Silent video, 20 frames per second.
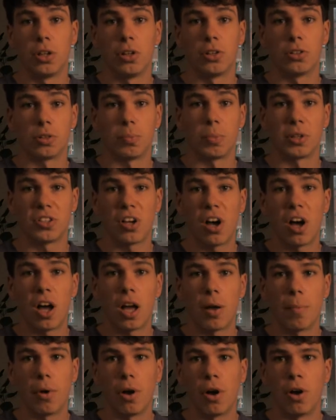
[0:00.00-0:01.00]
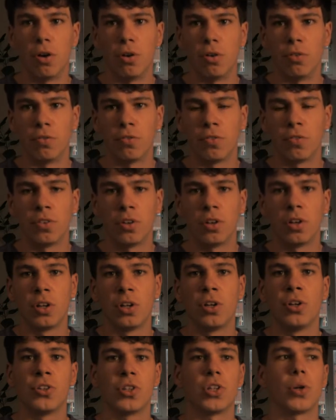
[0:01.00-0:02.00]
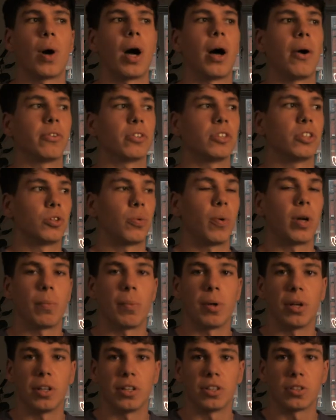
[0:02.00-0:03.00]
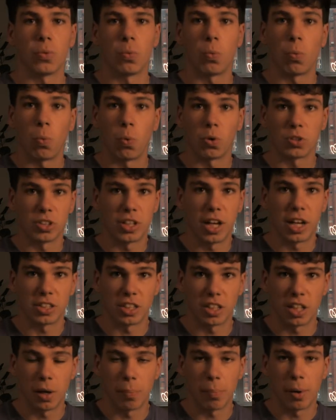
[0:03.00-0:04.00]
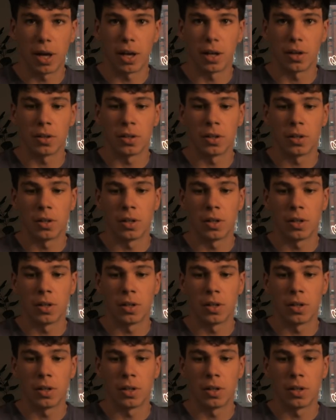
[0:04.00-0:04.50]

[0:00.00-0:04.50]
so my time of two hours and 20 minutes wasn't actually that bad.